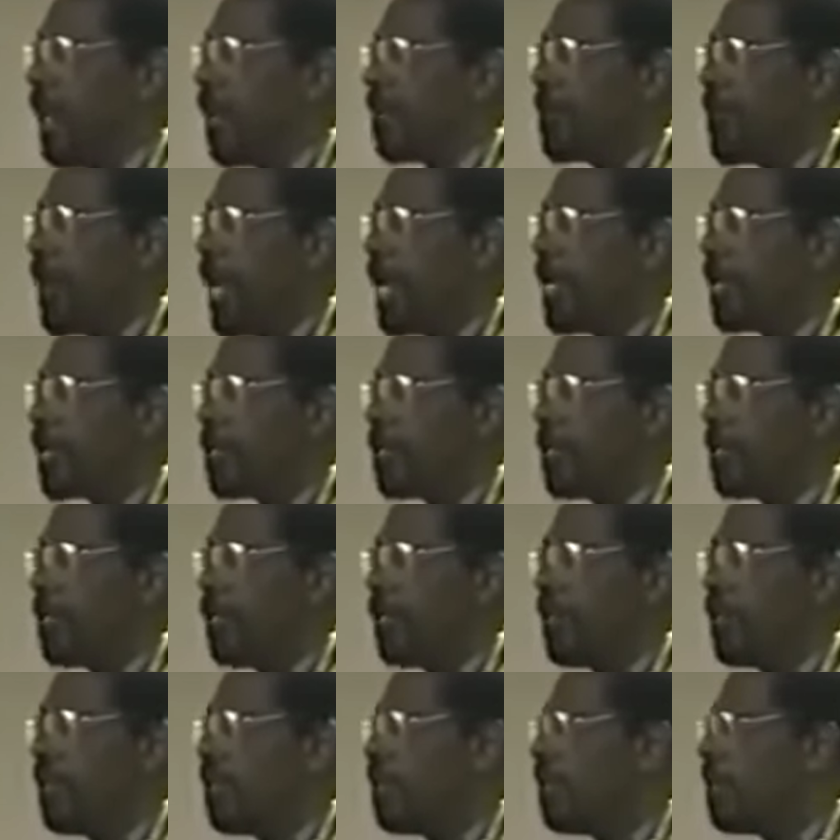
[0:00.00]
All right?
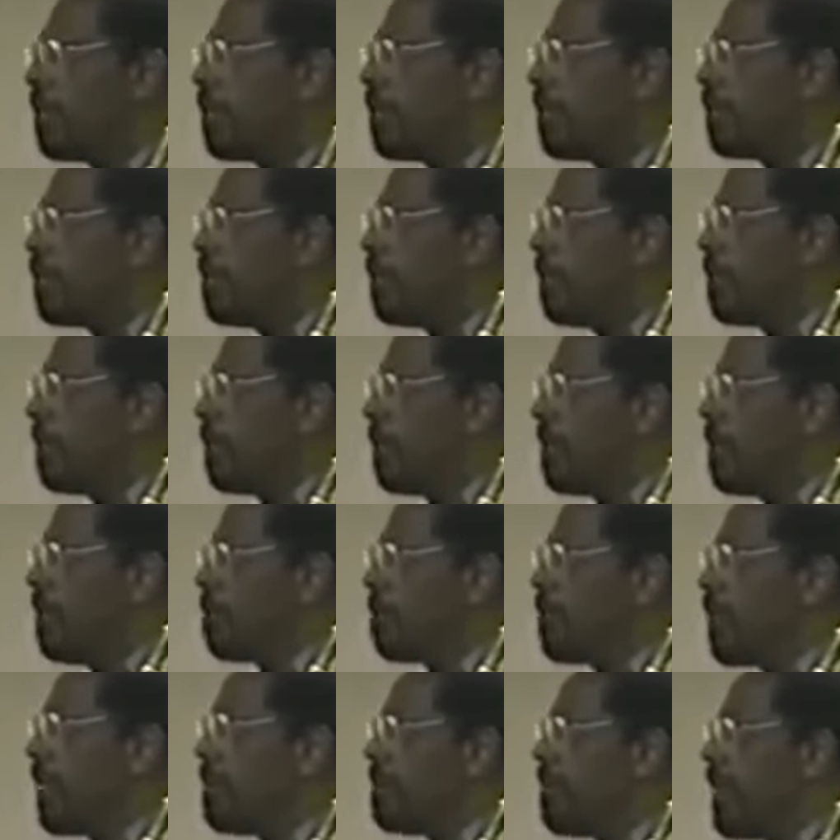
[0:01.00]

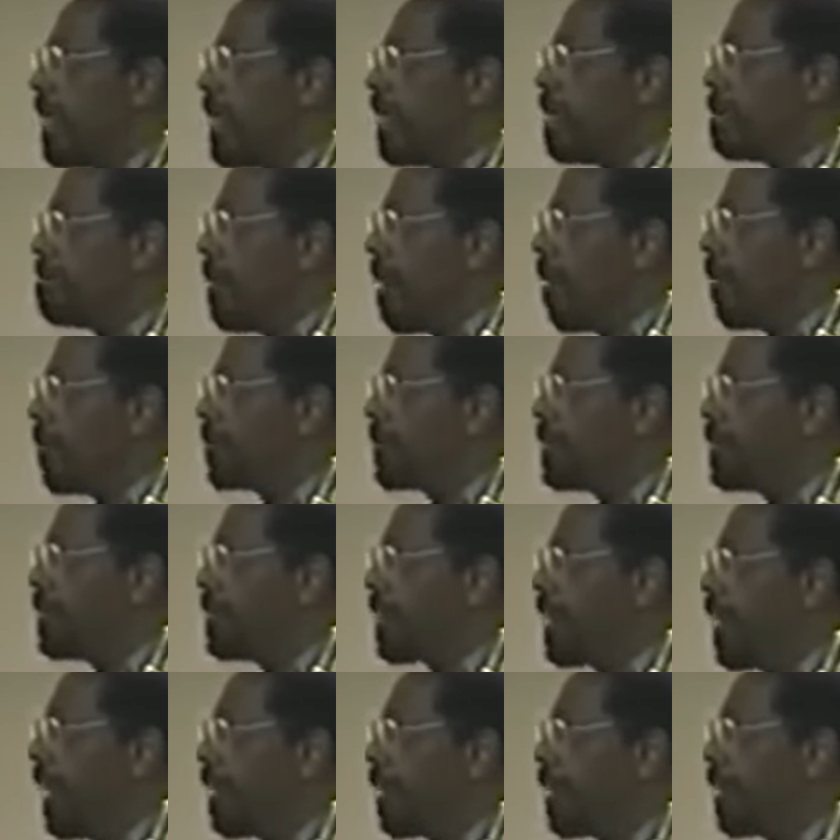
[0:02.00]
Reread
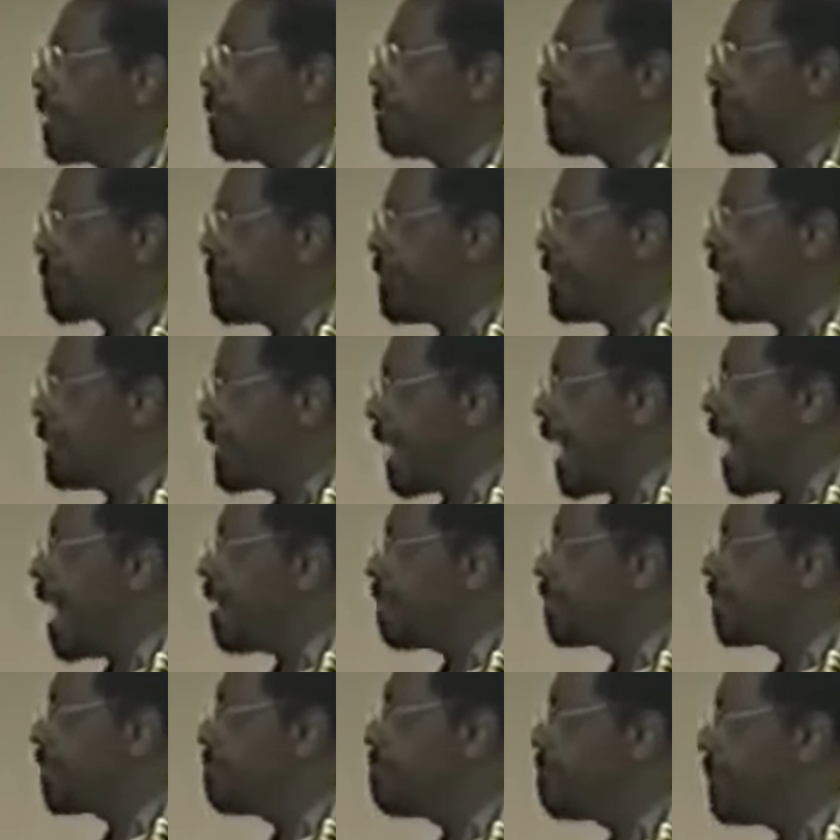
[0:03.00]
Moses' killing of
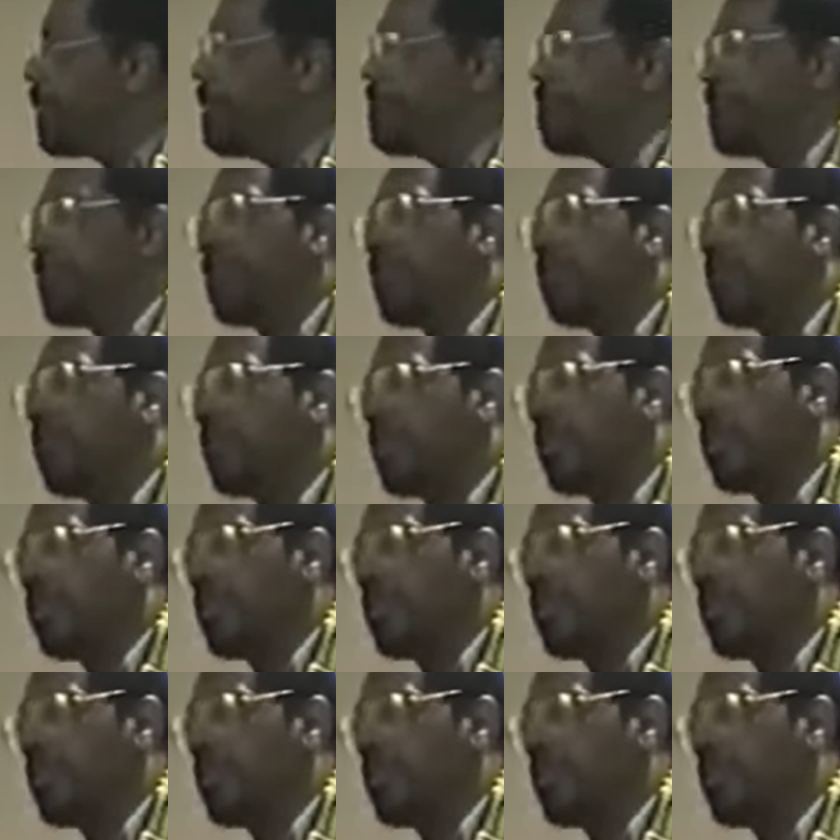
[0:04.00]
3,000 people.